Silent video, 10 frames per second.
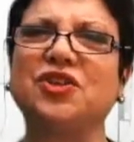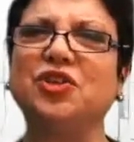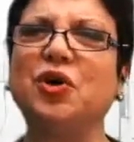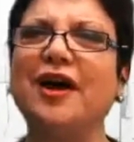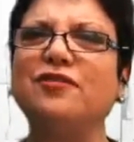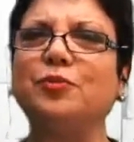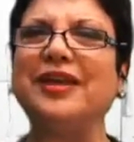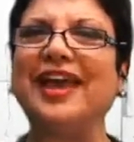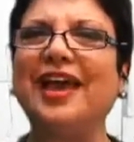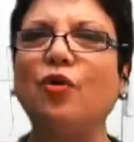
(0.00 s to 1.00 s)
So you have to
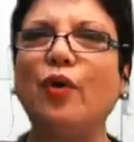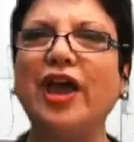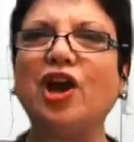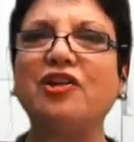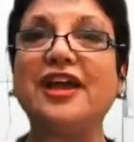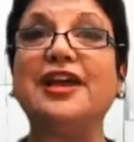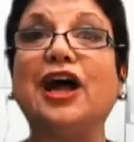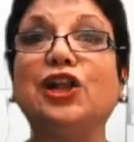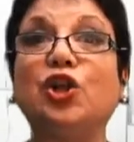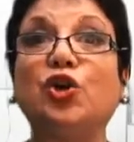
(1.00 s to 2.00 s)
be aware and
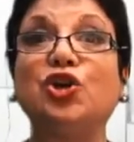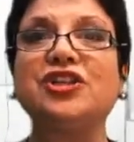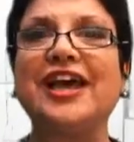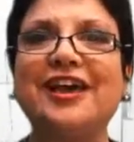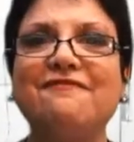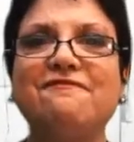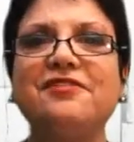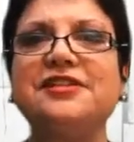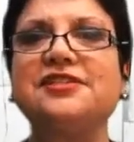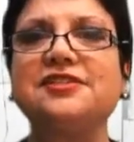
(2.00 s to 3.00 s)
alert
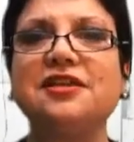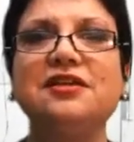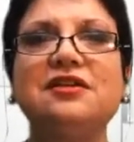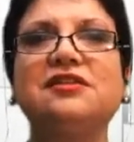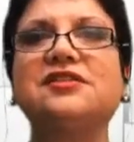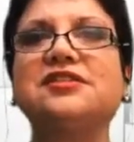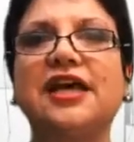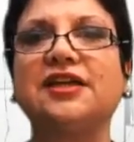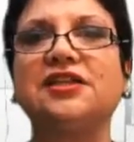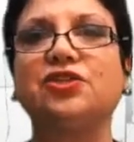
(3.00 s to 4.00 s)
every single
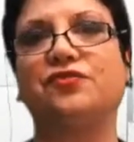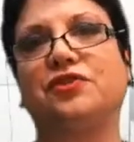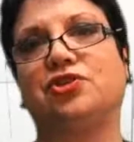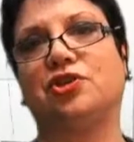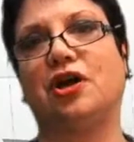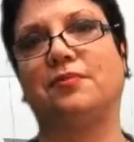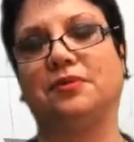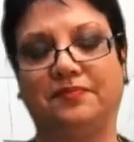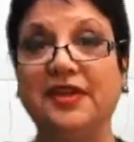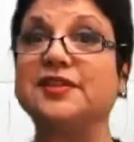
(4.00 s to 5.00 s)
second of your job,
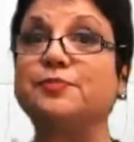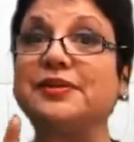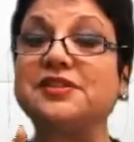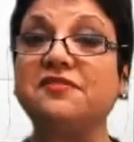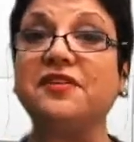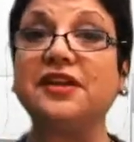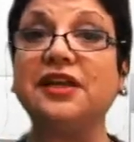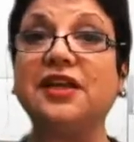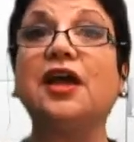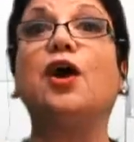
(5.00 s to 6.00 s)

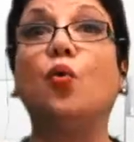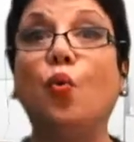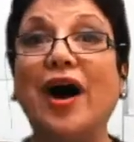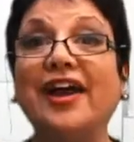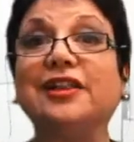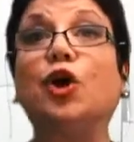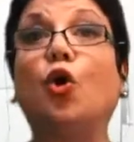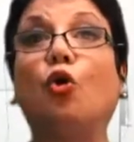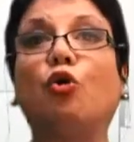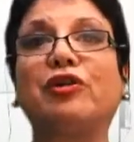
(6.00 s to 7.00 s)
specifically
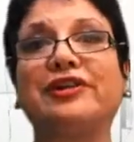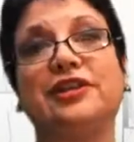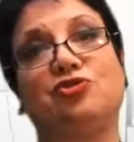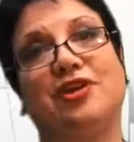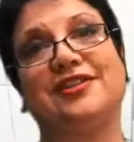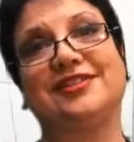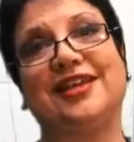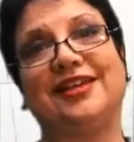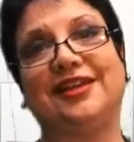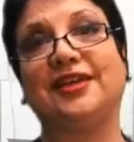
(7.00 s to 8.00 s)
while orally
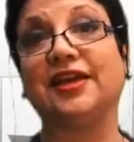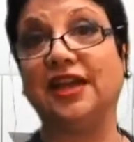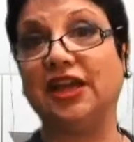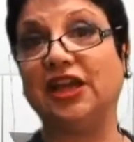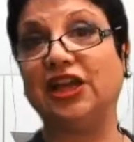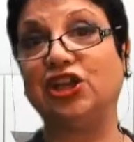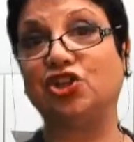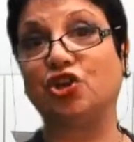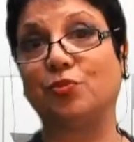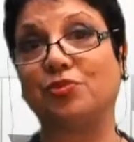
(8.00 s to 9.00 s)
translating,
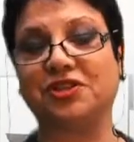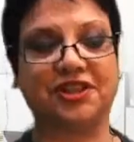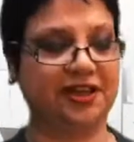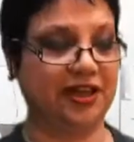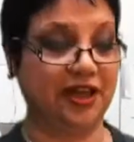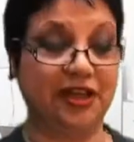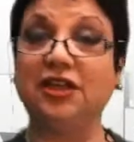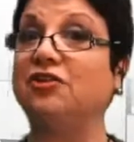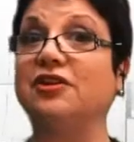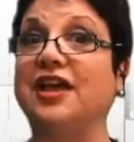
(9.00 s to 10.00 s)
interpreting.
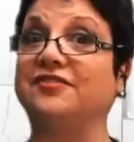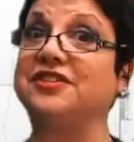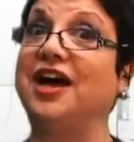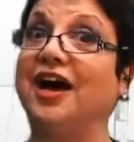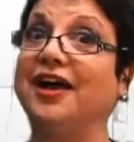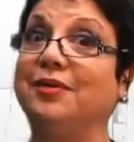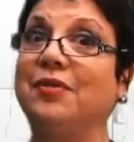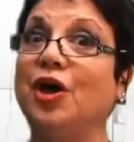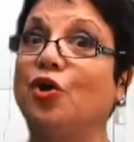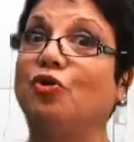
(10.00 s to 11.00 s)
You don't have
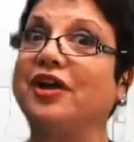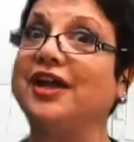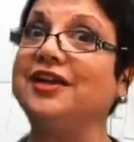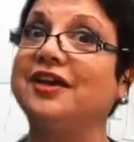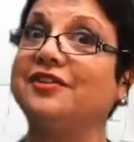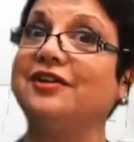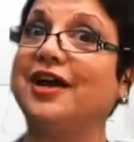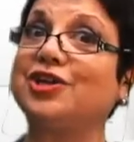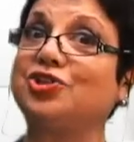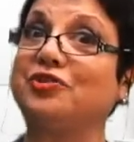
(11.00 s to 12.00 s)
time or any other
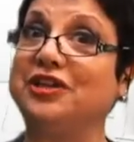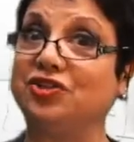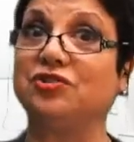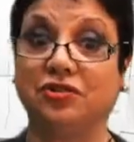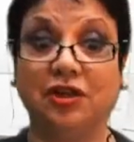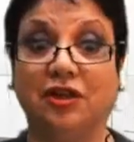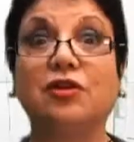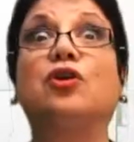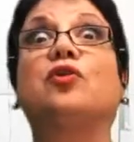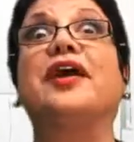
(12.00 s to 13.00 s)
luxury to
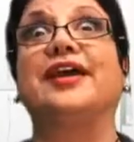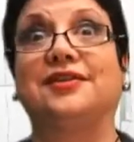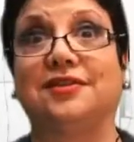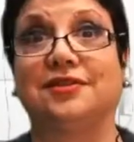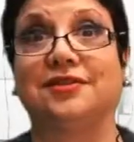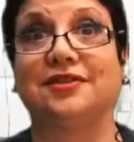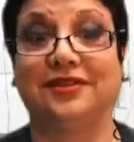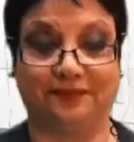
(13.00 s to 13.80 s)
correct it.